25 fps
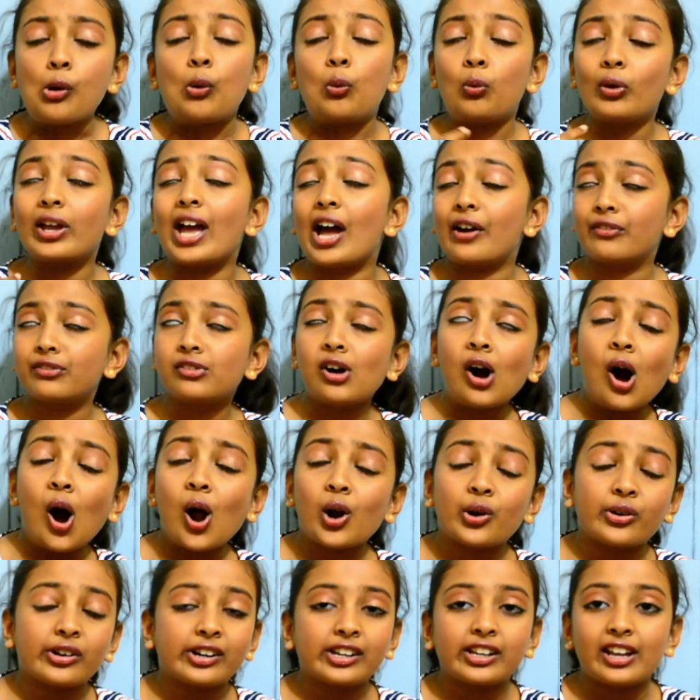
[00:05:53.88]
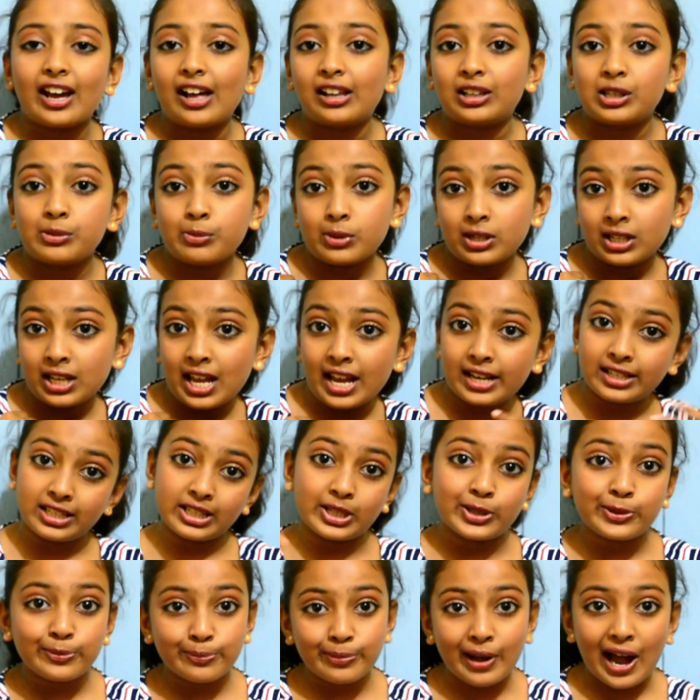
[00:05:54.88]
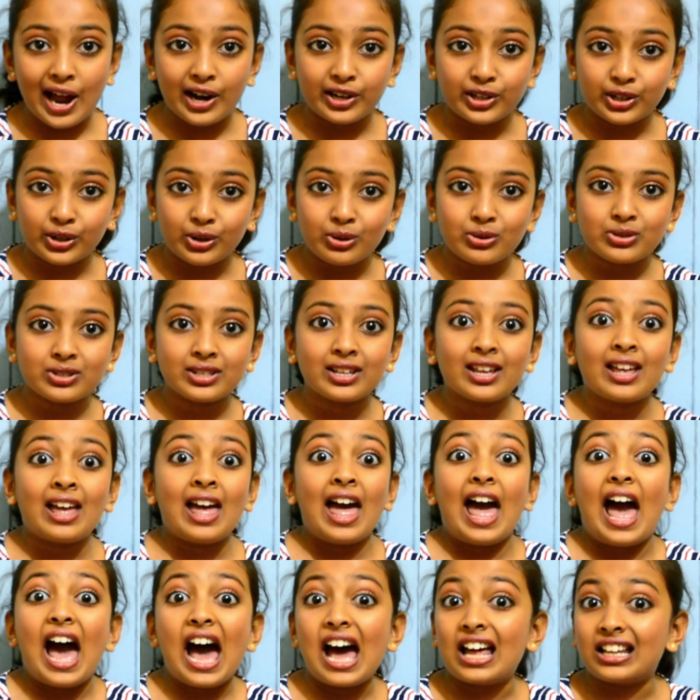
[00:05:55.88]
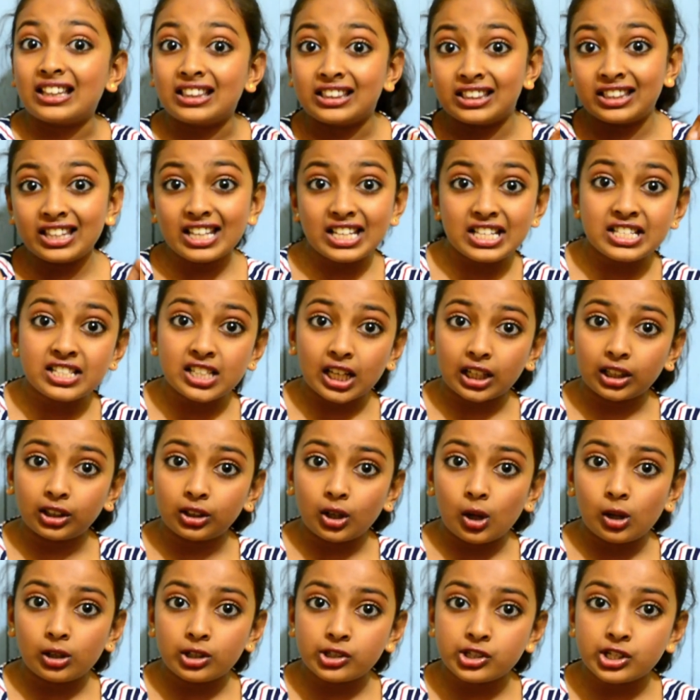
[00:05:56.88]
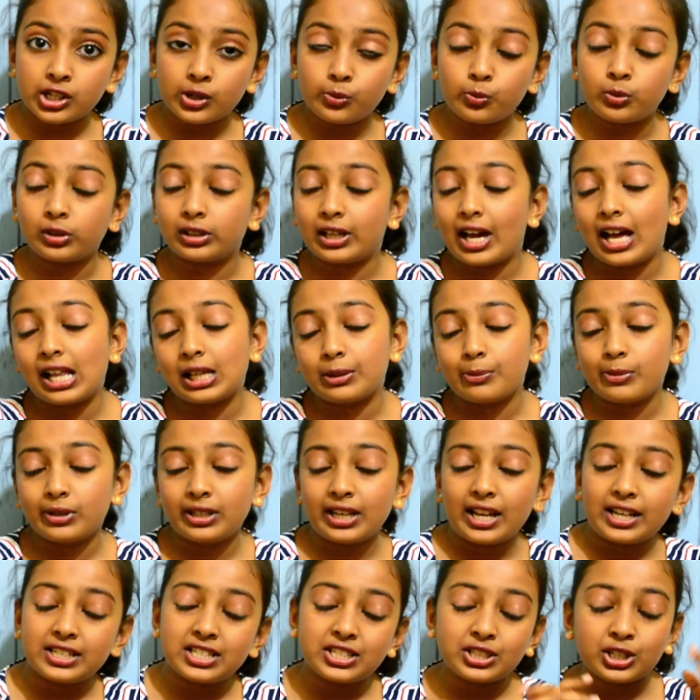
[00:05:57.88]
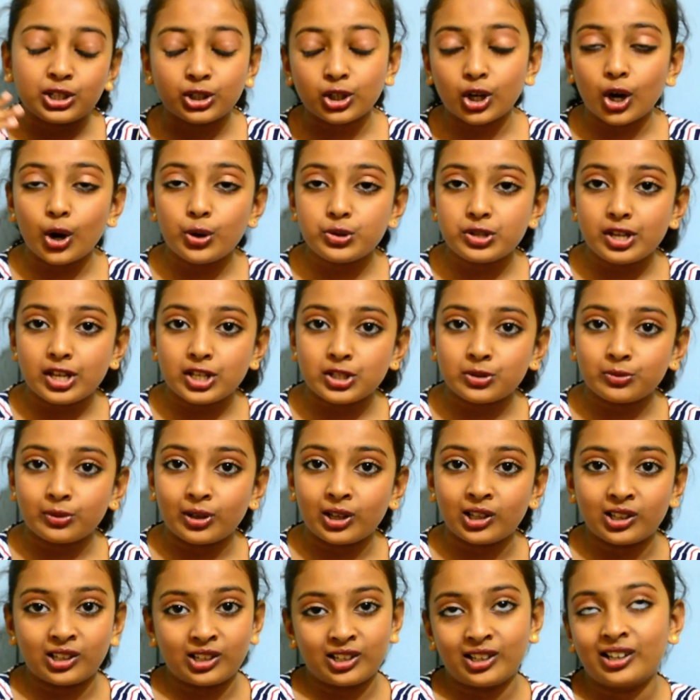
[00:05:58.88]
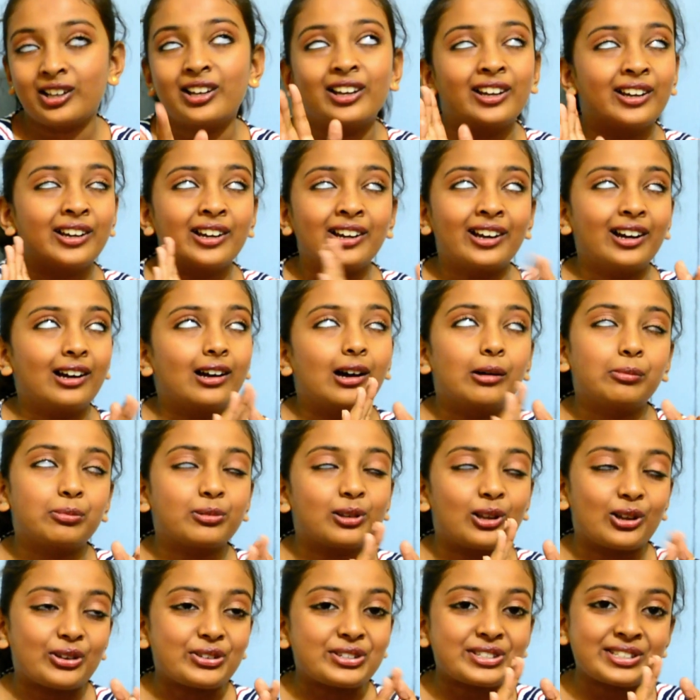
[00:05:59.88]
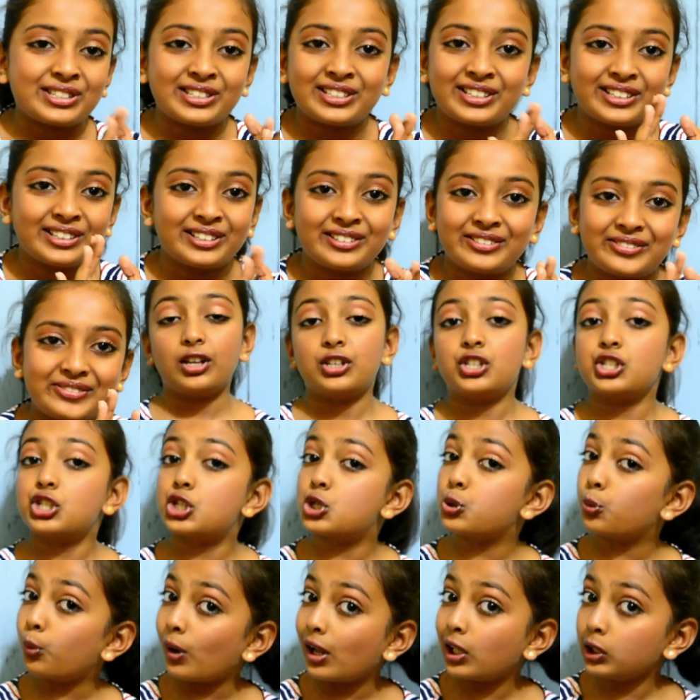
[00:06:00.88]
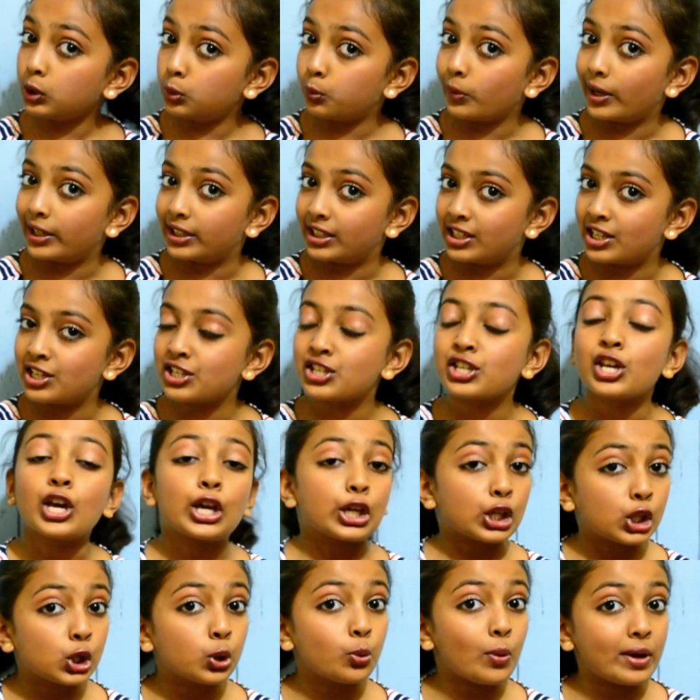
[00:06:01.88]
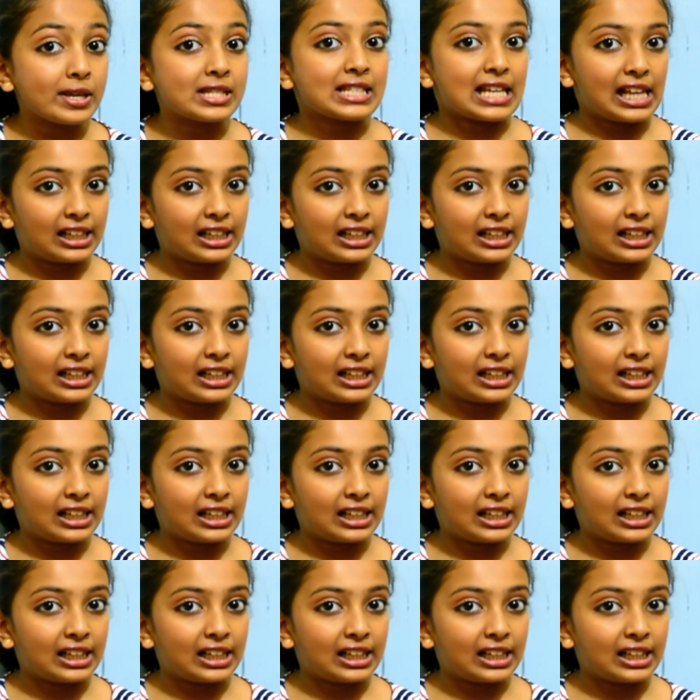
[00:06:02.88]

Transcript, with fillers: We have already eliminated sparrows, and this technology will eliminate crows as well. Applause. The twelfth one is U S